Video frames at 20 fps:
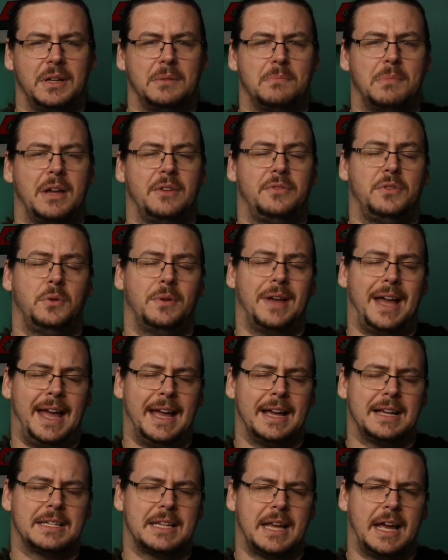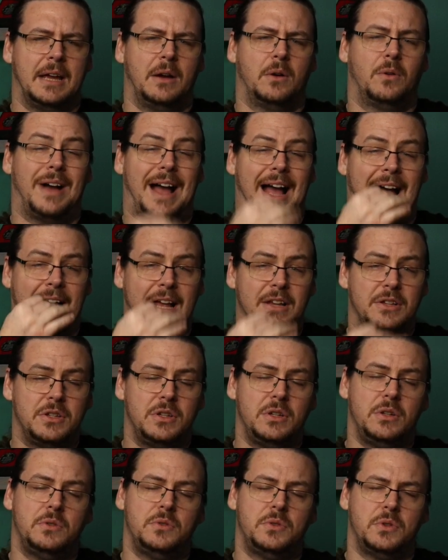But if you exhale as
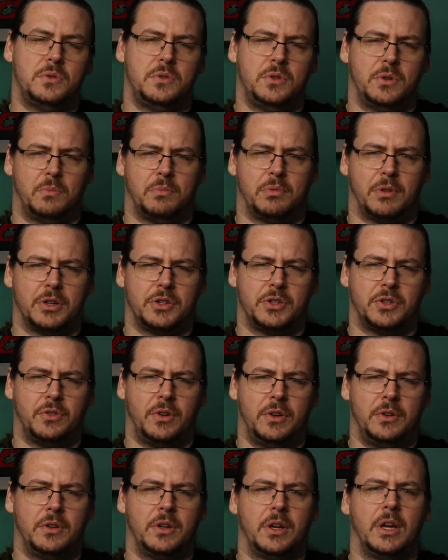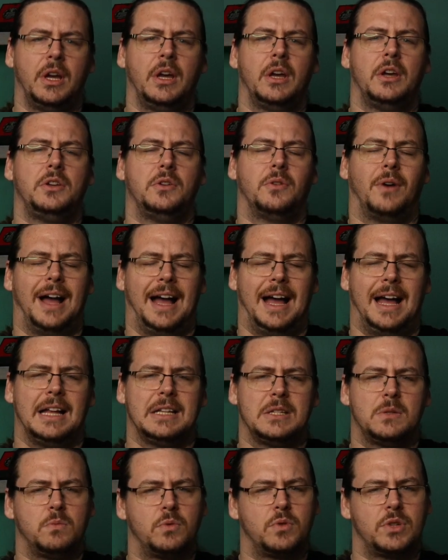you do your brush stroke, your
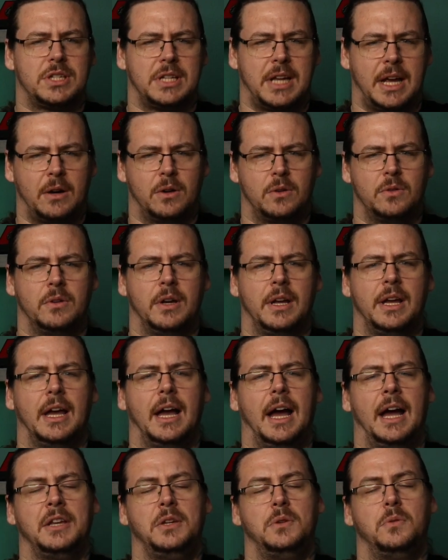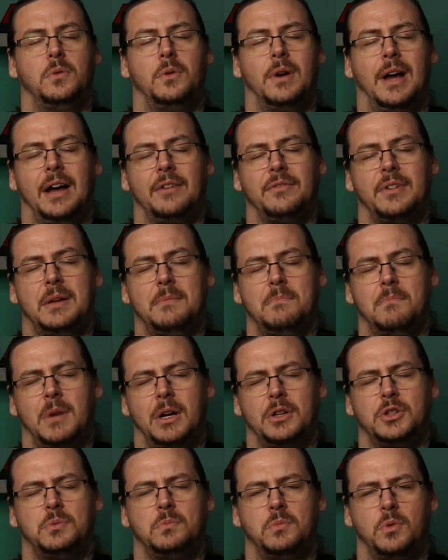hands will settle and you will have a
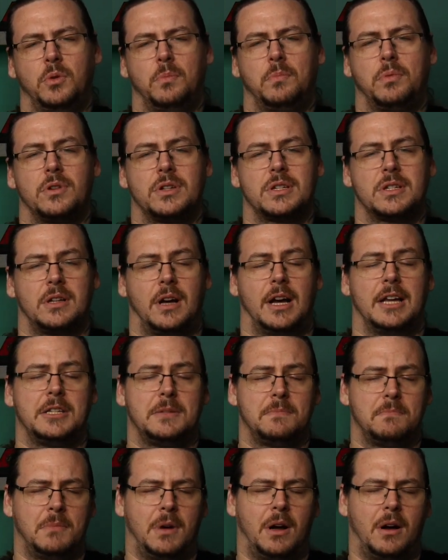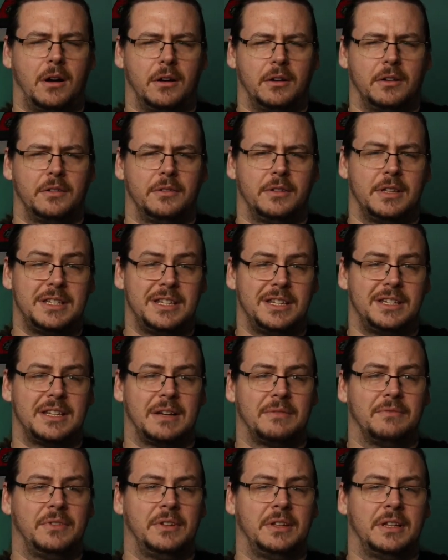much more precise mark. This is
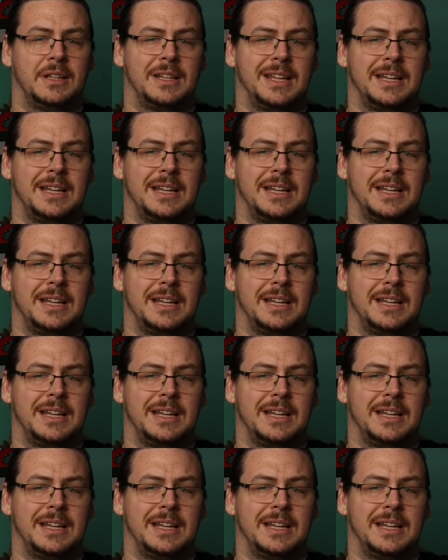something that they